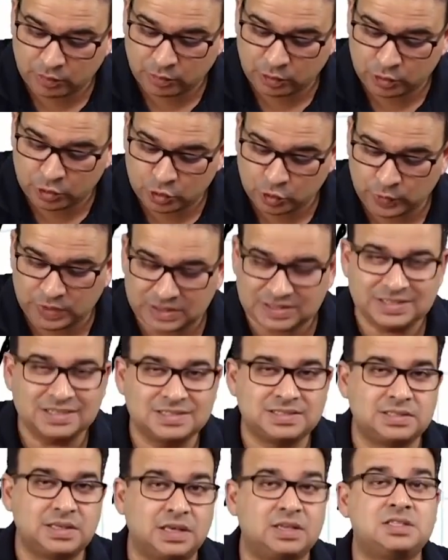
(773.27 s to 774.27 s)
bone to which a
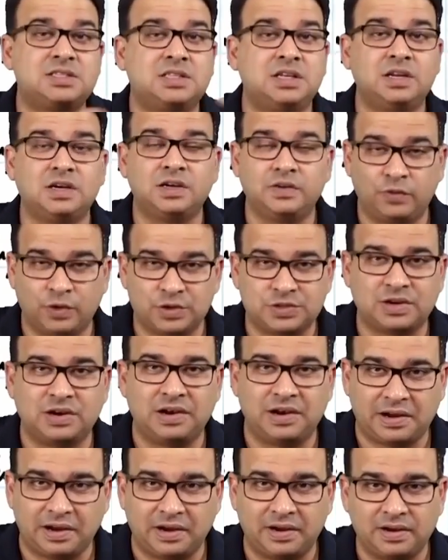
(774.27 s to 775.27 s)
sixth nerve was
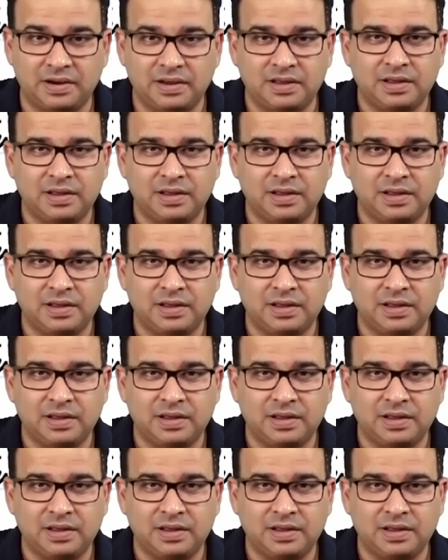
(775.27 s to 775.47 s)
related.